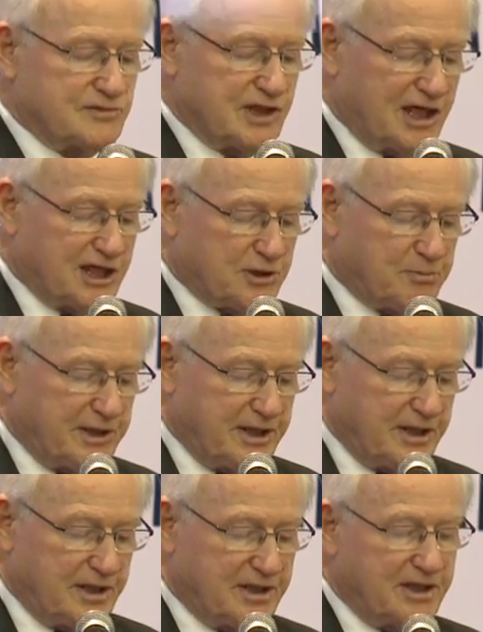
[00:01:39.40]
has
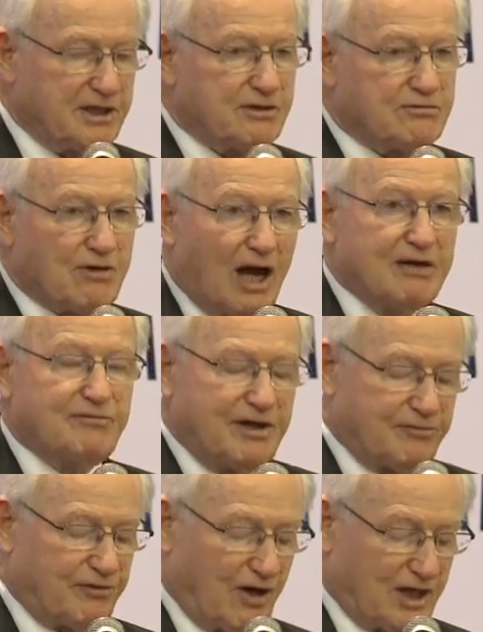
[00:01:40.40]
been the driving
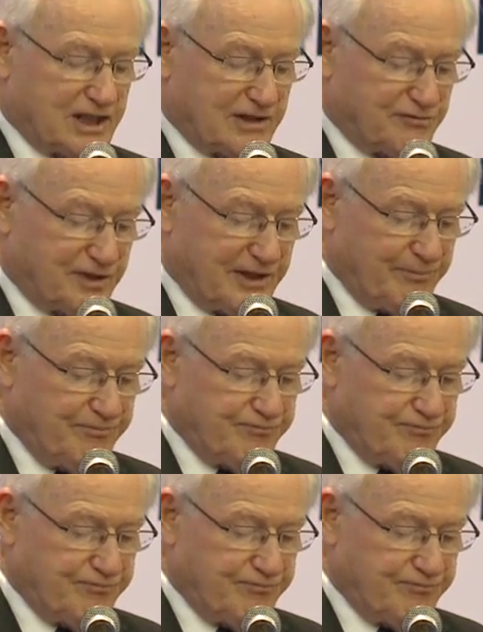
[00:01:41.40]
philosophy